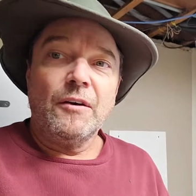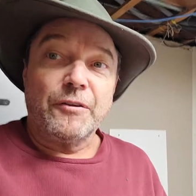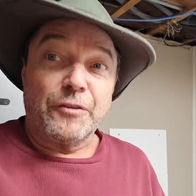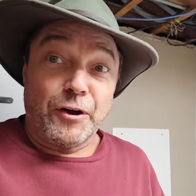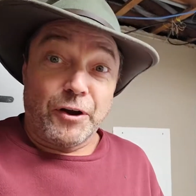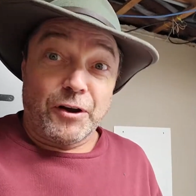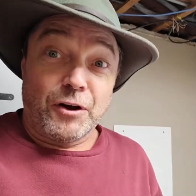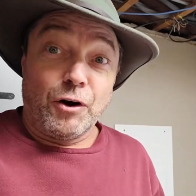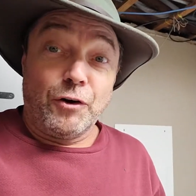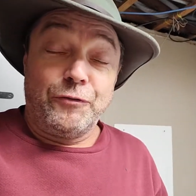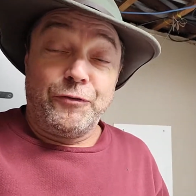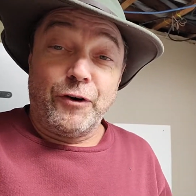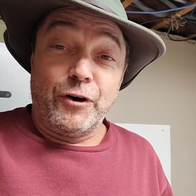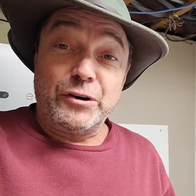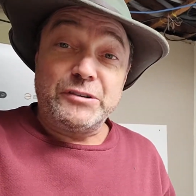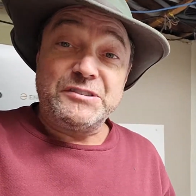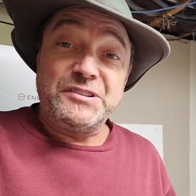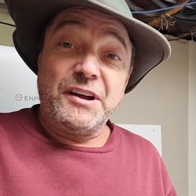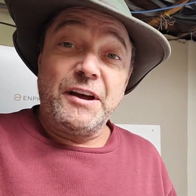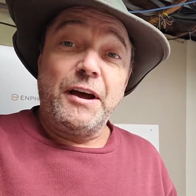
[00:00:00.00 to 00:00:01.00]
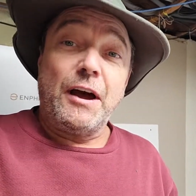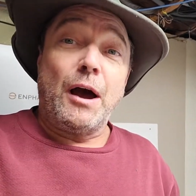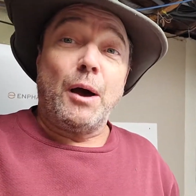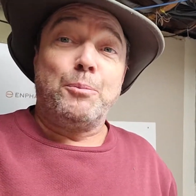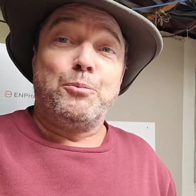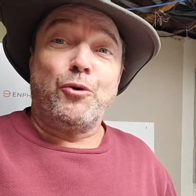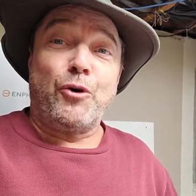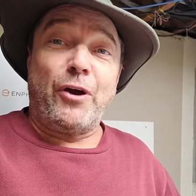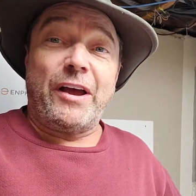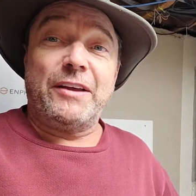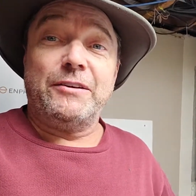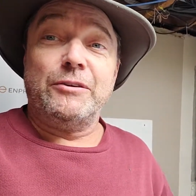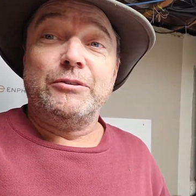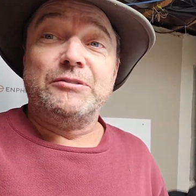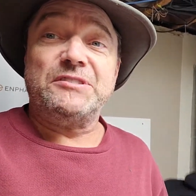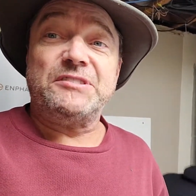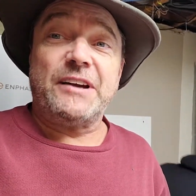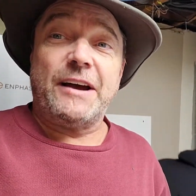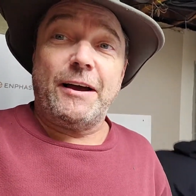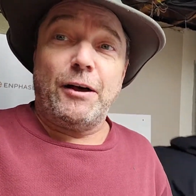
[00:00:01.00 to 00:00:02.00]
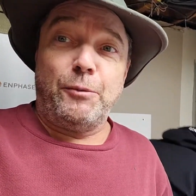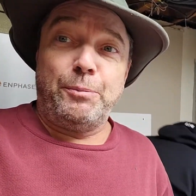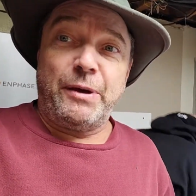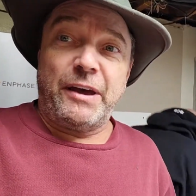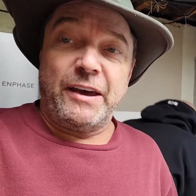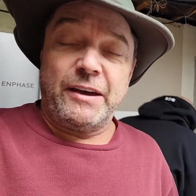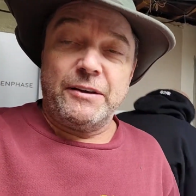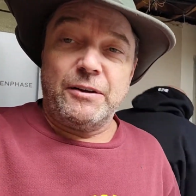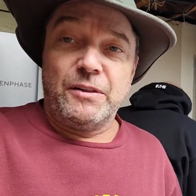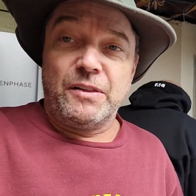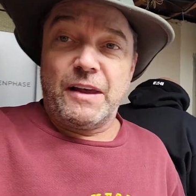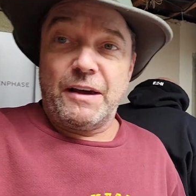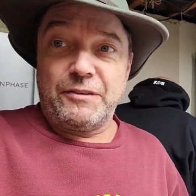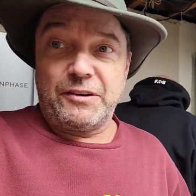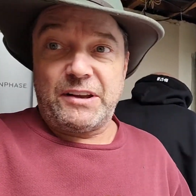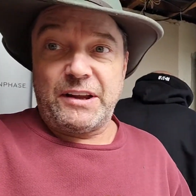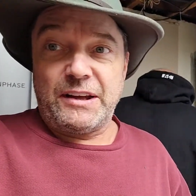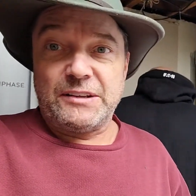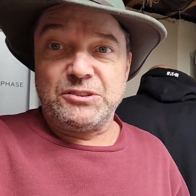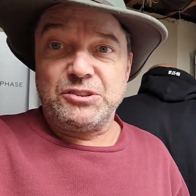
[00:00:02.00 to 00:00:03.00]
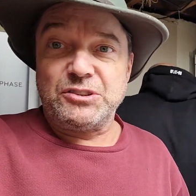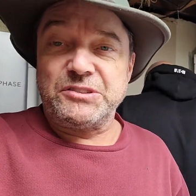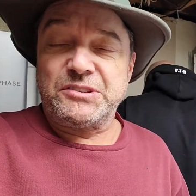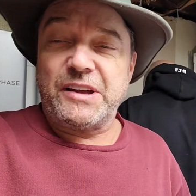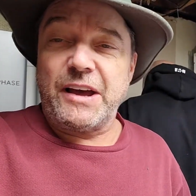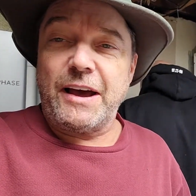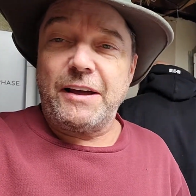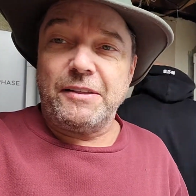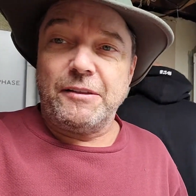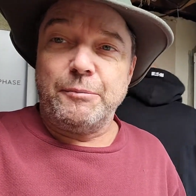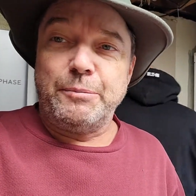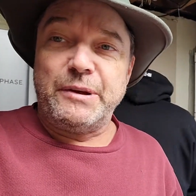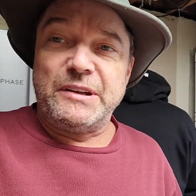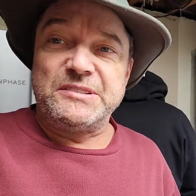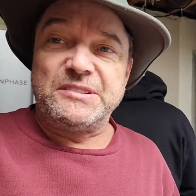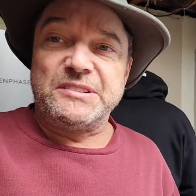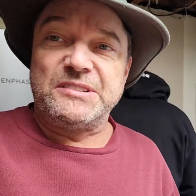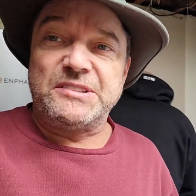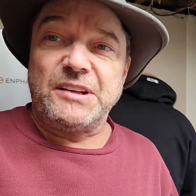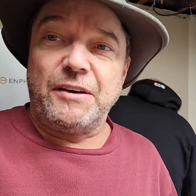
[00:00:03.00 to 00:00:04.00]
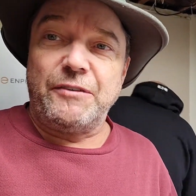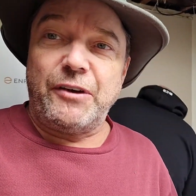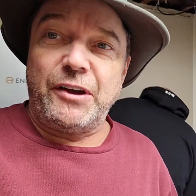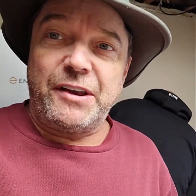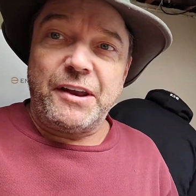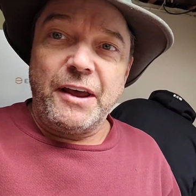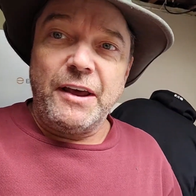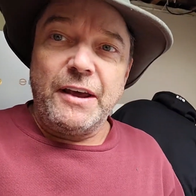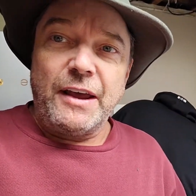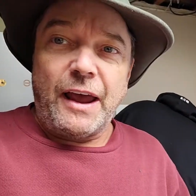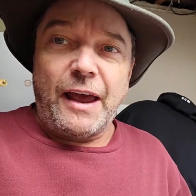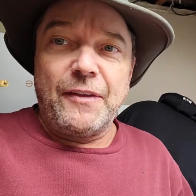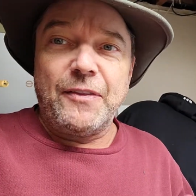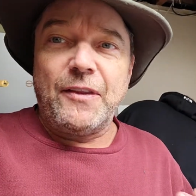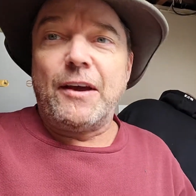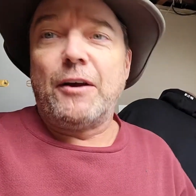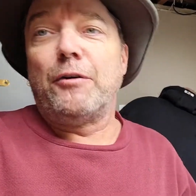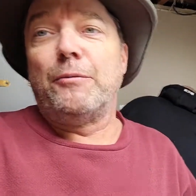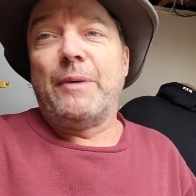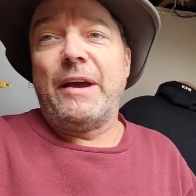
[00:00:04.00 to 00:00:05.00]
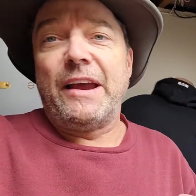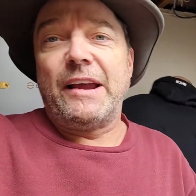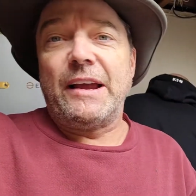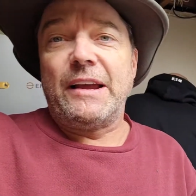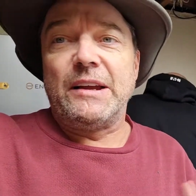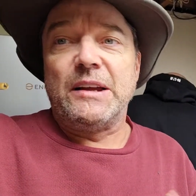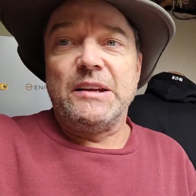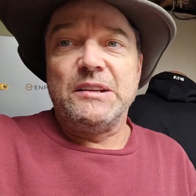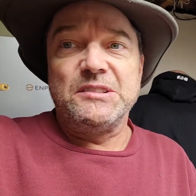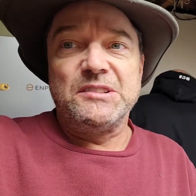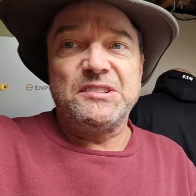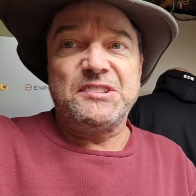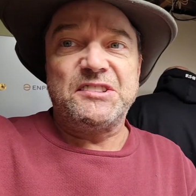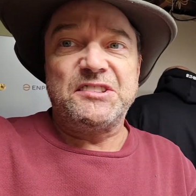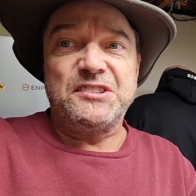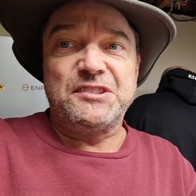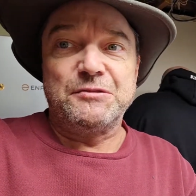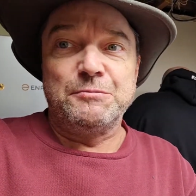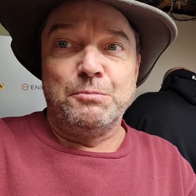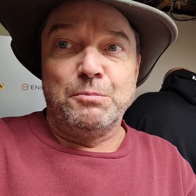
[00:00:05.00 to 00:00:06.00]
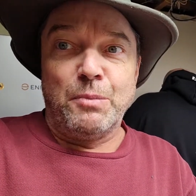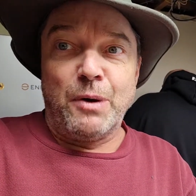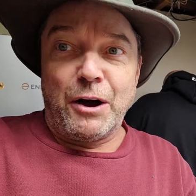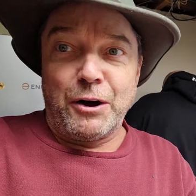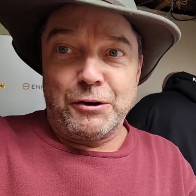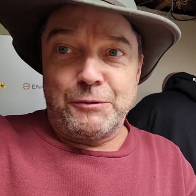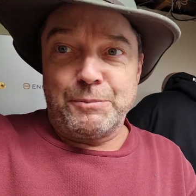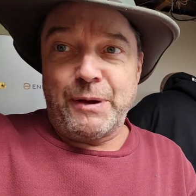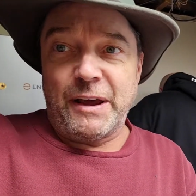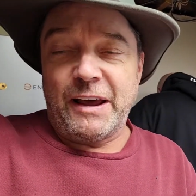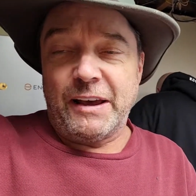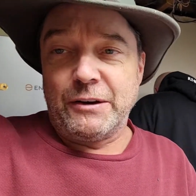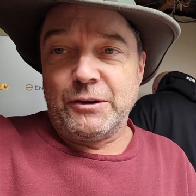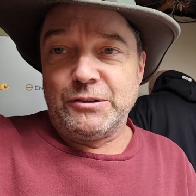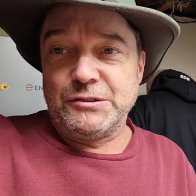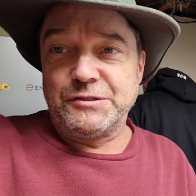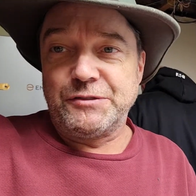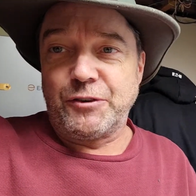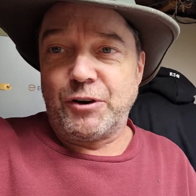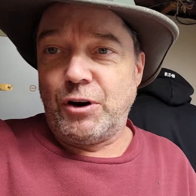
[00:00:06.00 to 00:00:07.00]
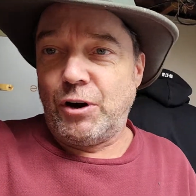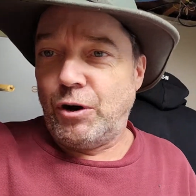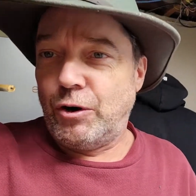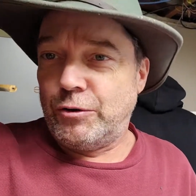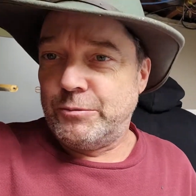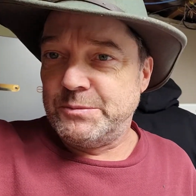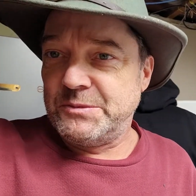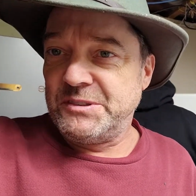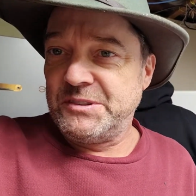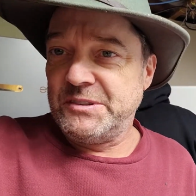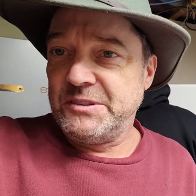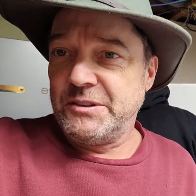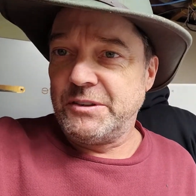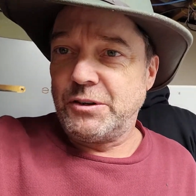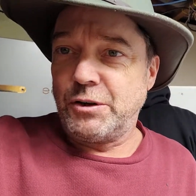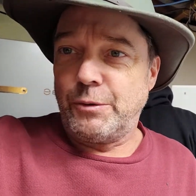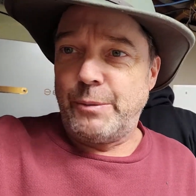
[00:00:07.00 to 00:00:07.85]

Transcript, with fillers: There you go, folks. A brand new style panel. Leviton just got in the business of it, and they are making smart panels for homes.